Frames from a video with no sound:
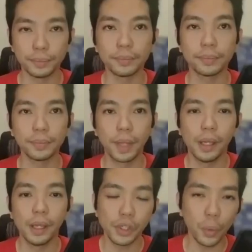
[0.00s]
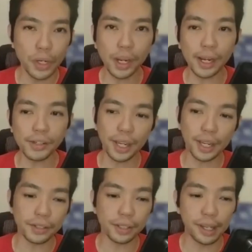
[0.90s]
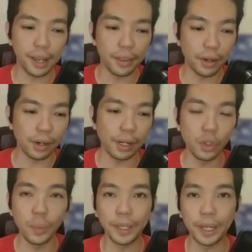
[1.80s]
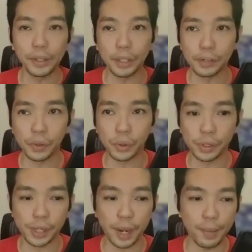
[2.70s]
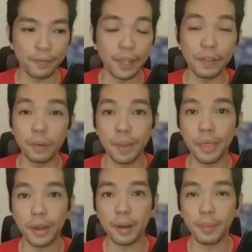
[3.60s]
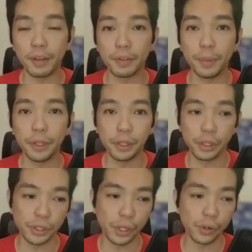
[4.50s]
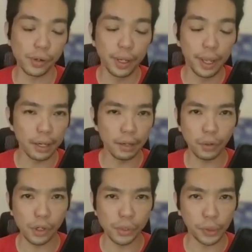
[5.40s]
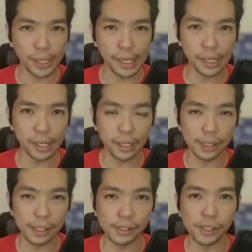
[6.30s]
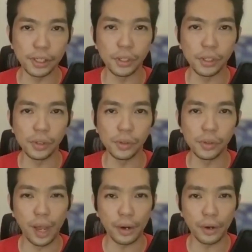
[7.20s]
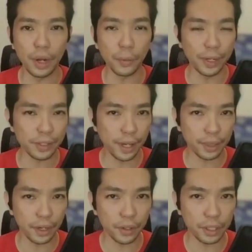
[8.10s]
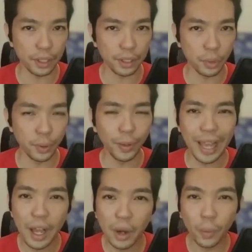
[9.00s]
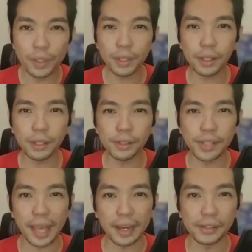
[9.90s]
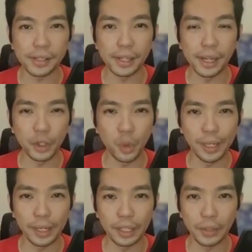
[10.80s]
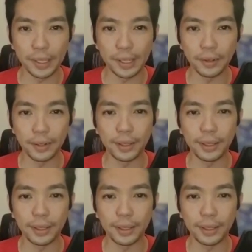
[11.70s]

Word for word: Yeah. yeah. So when you guys get together in Dumaguete, of course, i have never been there. I'm not familiar. So, and of course, we're in an ECQ, or I don't know what it's like there in, in Dumaguete. What, what's the status in, in Dumaguete right now?